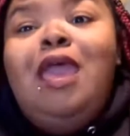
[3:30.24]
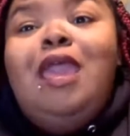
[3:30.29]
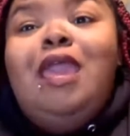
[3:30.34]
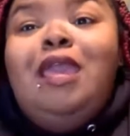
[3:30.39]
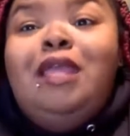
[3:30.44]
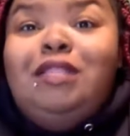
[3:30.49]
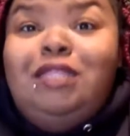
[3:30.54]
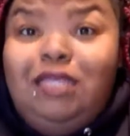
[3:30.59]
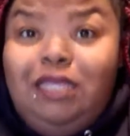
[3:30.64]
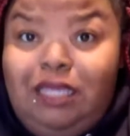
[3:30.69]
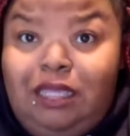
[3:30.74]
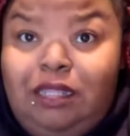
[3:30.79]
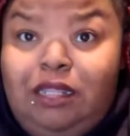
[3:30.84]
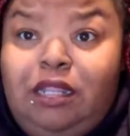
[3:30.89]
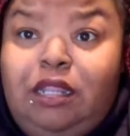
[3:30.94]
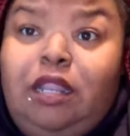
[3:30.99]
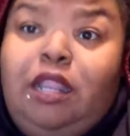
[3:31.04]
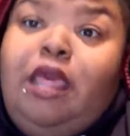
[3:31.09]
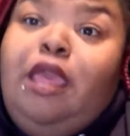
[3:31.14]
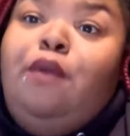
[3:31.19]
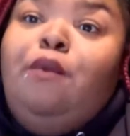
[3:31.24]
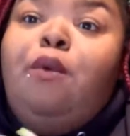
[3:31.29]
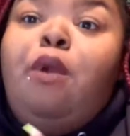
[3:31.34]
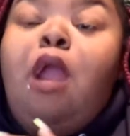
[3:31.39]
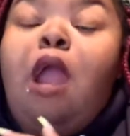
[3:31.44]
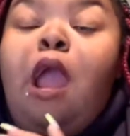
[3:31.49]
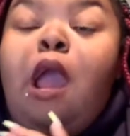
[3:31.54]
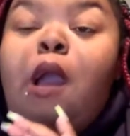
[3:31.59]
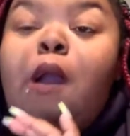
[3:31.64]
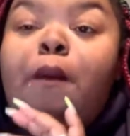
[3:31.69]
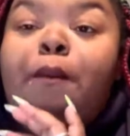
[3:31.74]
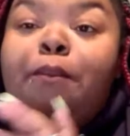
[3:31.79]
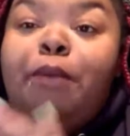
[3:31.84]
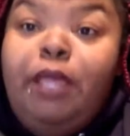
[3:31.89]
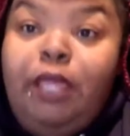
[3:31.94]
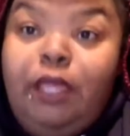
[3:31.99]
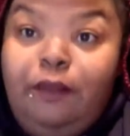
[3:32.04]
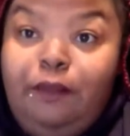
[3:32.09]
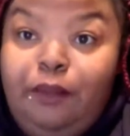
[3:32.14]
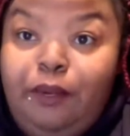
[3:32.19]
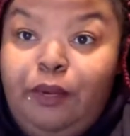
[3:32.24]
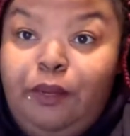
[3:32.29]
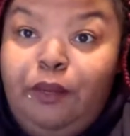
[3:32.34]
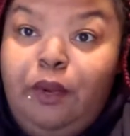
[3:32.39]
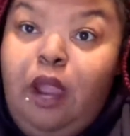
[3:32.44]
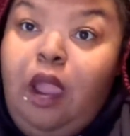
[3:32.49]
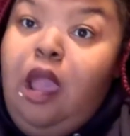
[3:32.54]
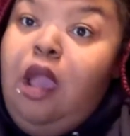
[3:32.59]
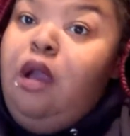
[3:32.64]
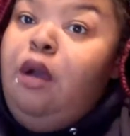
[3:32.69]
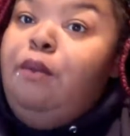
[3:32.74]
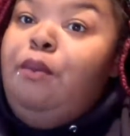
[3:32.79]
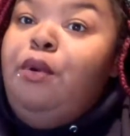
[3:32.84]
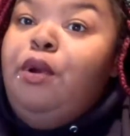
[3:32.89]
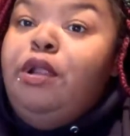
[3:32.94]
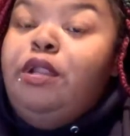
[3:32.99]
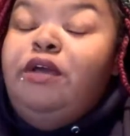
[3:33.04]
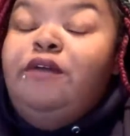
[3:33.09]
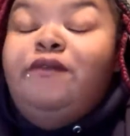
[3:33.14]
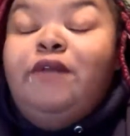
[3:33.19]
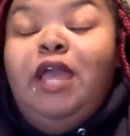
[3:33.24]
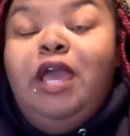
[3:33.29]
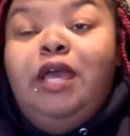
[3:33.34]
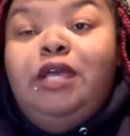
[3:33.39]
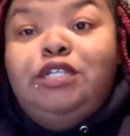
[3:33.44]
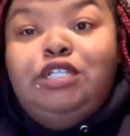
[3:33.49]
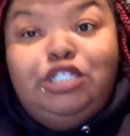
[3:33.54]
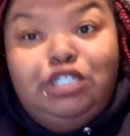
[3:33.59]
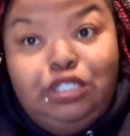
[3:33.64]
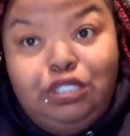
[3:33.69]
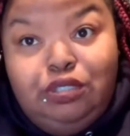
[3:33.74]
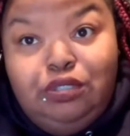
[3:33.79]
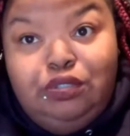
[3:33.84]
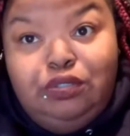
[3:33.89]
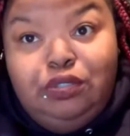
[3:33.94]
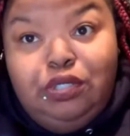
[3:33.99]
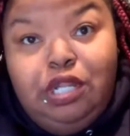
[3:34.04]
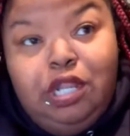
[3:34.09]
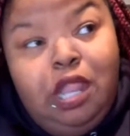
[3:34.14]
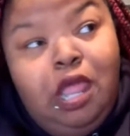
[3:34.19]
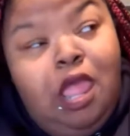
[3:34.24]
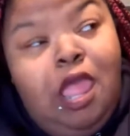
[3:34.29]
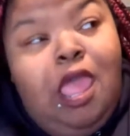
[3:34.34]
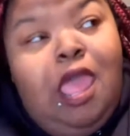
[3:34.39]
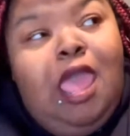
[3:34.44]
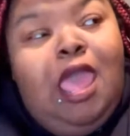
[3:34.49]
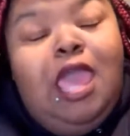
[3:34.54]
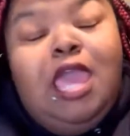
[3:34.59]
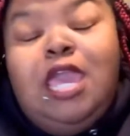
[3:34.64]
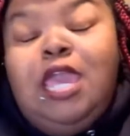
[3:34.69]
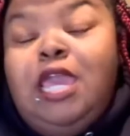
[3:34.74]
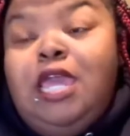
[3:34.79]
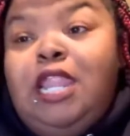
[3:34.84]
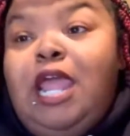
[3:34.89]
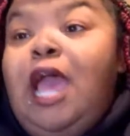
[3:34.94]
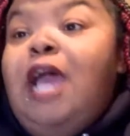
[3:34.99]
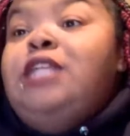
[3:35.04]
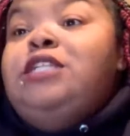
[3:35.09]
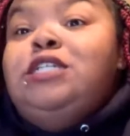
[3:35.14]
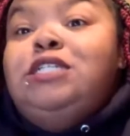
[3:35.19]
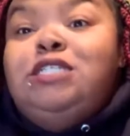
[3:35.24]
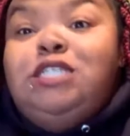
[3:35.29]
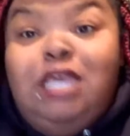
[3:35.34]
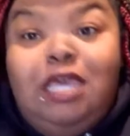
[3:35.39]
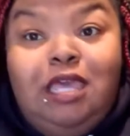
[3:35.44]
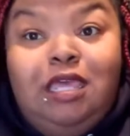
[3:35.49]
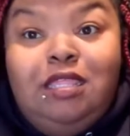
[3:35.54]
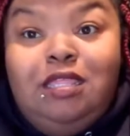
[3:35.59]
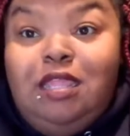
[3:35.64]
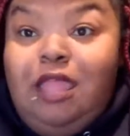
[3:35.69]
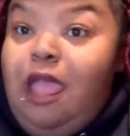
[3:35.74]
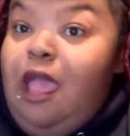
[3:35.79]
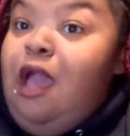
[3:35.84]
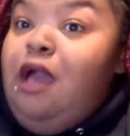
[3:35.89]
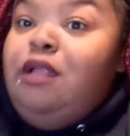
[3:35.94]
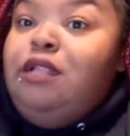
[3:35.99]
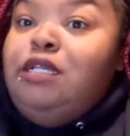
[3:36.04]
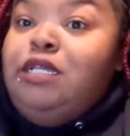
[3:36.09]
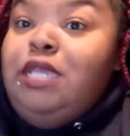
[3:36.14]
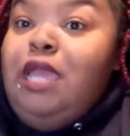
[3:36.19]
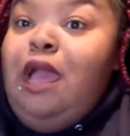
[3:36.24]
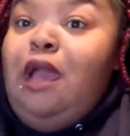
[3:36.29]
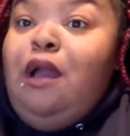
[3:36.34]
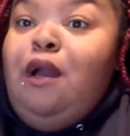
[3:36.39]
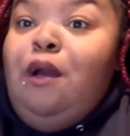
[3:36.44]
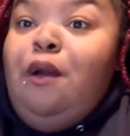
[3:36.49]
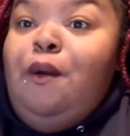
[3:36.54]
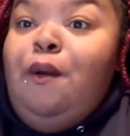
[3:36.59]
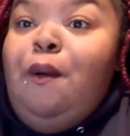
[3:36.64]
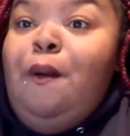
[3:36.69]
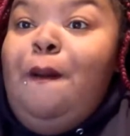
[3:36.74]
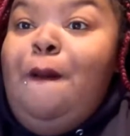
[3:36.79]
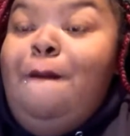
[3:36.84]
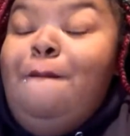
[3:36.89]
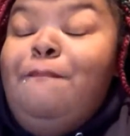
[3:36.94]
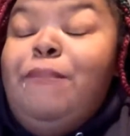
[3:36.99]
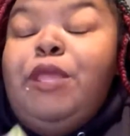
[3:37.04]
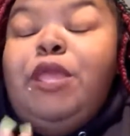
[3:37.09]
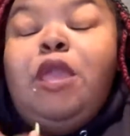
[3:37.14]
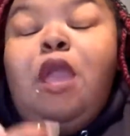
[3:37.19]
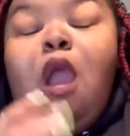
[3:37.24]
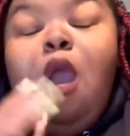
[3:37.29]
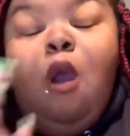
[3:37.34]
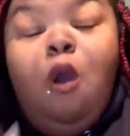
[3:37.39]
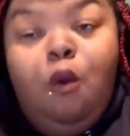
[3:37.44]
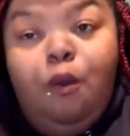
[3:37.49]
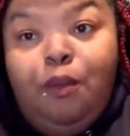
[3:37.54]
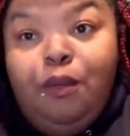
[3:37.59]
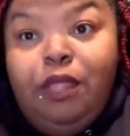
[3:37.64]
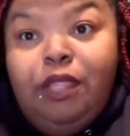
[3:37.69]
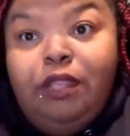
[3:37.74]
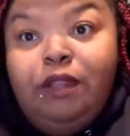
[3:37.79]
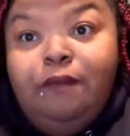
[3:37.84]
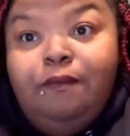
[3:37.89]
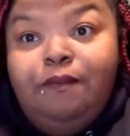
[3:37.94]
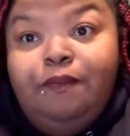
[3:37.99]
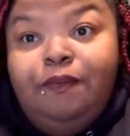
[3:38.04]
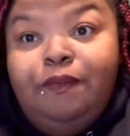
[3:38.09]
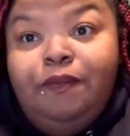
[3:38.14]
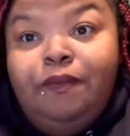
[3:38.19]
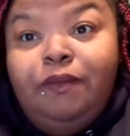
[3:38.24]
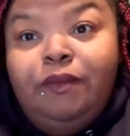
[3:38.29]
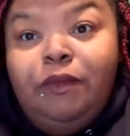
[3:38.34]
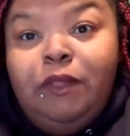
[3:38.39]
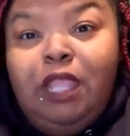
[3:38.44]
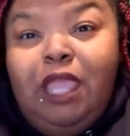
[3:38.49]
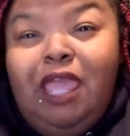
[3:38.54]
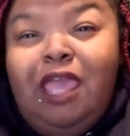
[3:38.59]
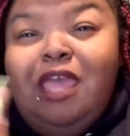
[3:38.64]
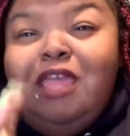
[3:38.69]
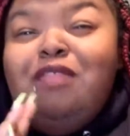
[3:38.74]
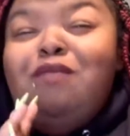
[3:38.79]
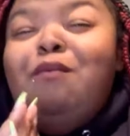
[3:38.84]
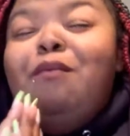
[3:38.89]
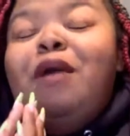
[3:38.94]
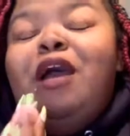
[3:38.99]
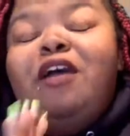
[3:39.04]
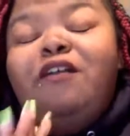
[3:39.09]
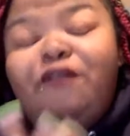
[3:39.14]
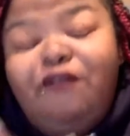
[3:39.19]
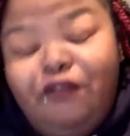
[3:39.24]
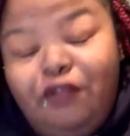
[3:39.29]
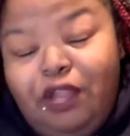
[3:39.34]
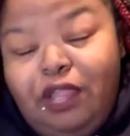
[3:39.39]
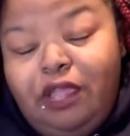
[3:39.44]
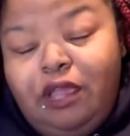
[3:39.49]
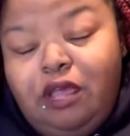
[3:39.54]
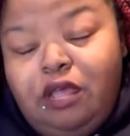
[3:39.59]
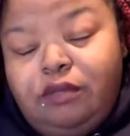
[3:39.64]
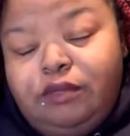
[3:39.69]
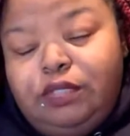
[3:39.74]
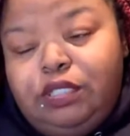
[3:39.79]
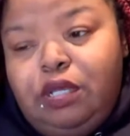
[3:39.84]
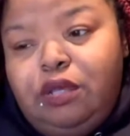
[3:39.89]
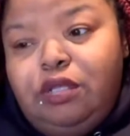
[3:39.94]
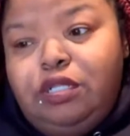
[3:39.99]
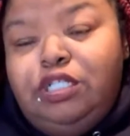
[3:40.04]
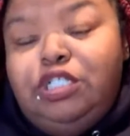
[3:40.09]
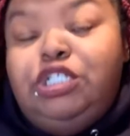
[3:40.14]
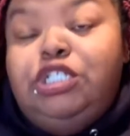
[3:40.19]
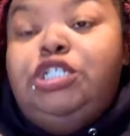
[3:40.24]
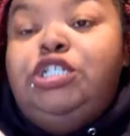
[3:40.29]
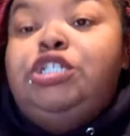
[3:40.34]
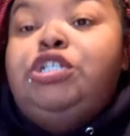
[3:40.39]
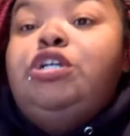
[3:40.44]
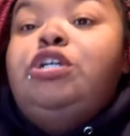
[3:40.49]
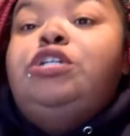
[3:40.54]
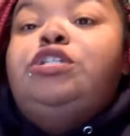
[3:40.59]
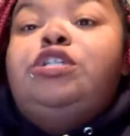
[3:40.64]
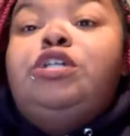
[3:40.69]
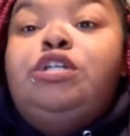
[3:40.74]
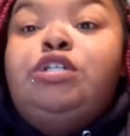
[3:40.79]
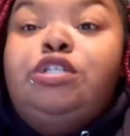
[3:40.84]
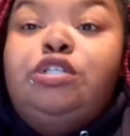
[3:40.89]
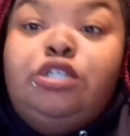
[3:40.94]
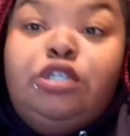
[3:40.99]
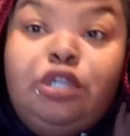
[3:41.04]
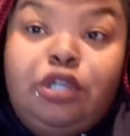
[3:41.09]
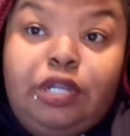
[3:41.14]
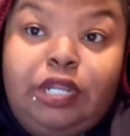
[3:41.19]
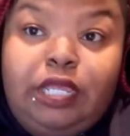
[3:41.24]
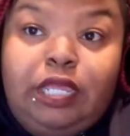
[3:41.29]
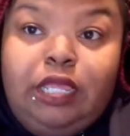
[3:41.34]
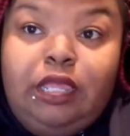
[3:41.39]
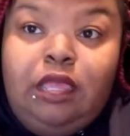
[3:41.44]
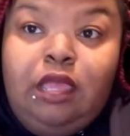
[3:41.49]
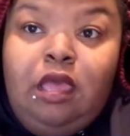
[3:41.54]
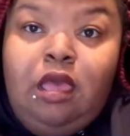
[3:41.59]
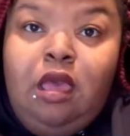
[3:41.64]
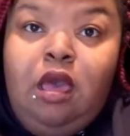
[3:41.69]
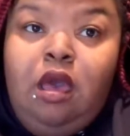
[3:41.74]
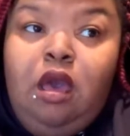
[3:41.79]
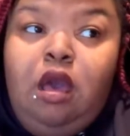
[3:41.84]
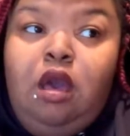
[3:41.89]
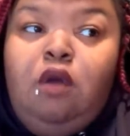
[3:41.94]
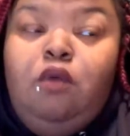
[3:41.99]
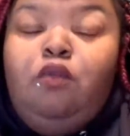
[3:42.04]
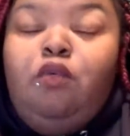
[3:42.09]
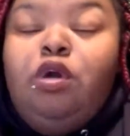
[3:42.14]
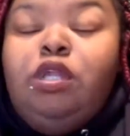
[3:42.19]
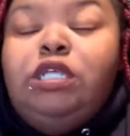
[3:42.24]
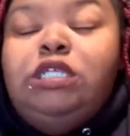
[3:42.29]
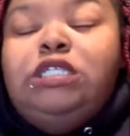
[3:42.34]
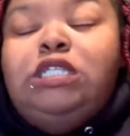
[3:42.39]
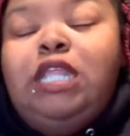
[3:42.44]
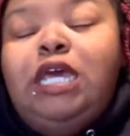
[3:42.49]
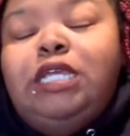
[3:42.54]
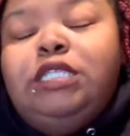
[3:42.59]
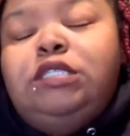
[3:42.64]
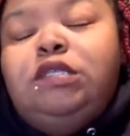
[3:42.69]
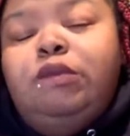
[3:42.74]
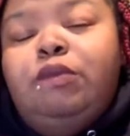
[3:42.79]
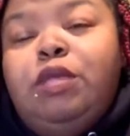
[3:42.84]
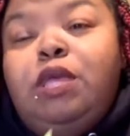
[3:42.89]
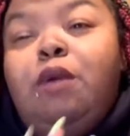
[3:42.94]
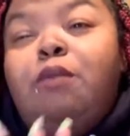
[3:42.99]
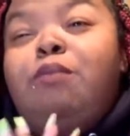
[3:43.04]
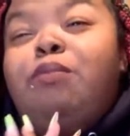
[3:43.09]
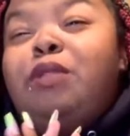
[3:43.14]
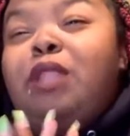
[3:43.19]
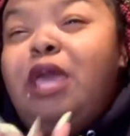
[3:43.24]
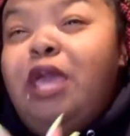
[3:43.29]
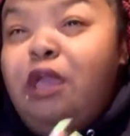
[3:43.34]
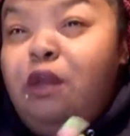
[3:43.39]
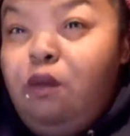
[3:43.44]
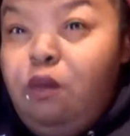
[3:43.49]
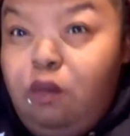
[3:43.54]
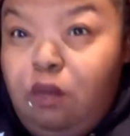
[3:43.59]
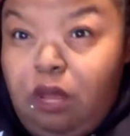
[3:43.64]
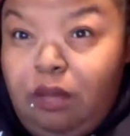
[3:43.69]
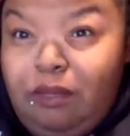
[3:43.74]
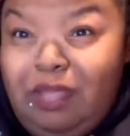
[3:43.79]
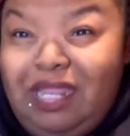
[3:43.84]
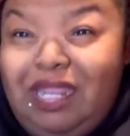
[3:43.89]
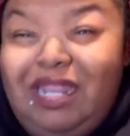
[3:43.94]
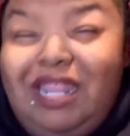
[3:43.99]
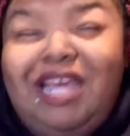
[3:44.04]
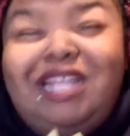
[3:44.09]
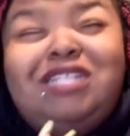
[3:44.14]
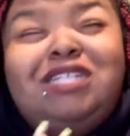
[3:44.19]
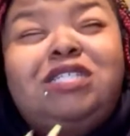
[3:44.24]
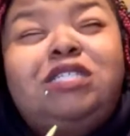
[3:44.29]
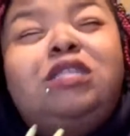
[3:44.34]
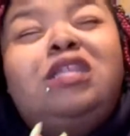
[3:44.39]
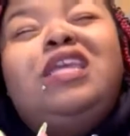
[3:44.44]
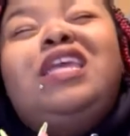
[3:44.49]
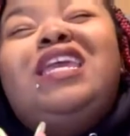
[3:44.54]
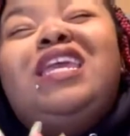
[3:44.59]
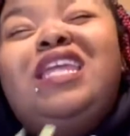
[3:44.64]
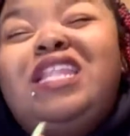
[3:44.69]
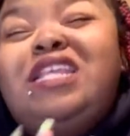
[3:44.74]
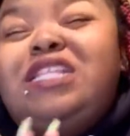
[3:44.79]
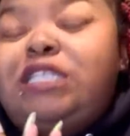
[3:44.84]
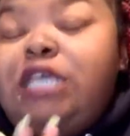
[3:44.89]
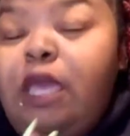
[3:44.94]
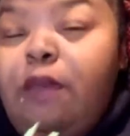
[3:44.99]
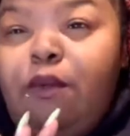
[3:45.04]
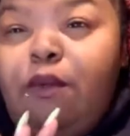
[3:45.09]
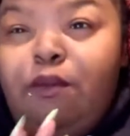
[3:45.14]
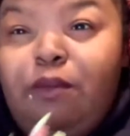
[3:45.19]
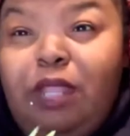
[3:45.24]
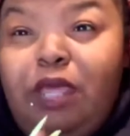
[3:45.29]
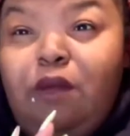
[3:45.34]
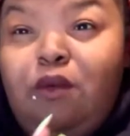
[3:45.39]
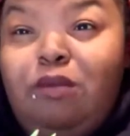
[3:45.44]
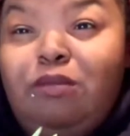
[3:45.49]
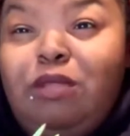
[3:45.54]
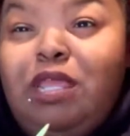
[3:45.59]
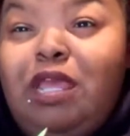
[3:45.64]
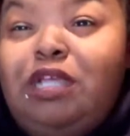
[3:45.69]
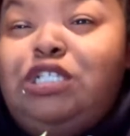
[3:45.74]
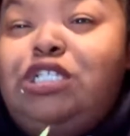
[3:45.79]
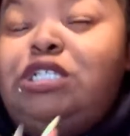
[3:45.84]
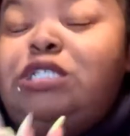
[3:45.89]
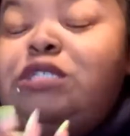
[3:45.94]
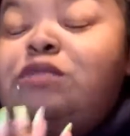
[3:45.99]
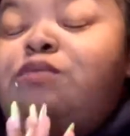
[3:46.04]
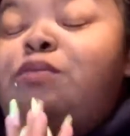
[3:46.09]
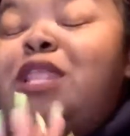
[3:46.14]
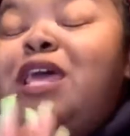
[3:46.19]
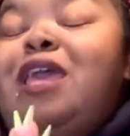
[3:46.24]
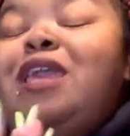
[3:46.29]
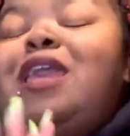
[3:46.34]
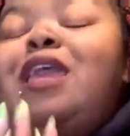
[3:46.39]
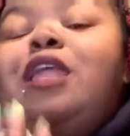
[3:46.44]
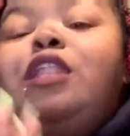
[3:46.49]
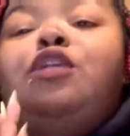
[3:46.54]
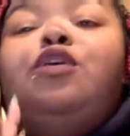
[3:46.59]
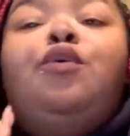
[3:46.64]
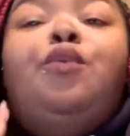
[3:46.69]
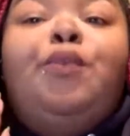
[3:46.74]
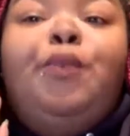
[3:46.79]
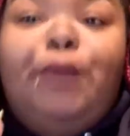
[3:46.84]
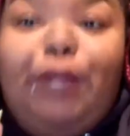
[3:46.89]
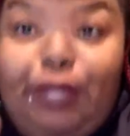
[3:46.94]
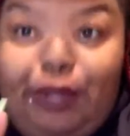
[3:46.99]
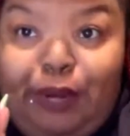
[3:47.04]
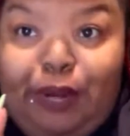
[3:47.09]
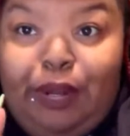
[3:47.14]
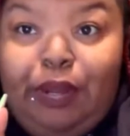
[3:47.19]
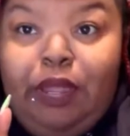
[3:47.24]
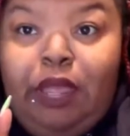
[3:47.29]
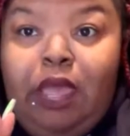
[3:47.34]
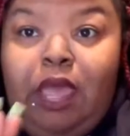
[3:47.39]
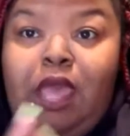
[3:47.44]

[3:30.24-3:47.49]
At the end of the day, we're all people. We're all part of God's children. And I just ask that all of y'all be open as my friend comes on and she shares her journey of what it's like to be a black woman, and not just any type of black woman, y'all. She's black and queer.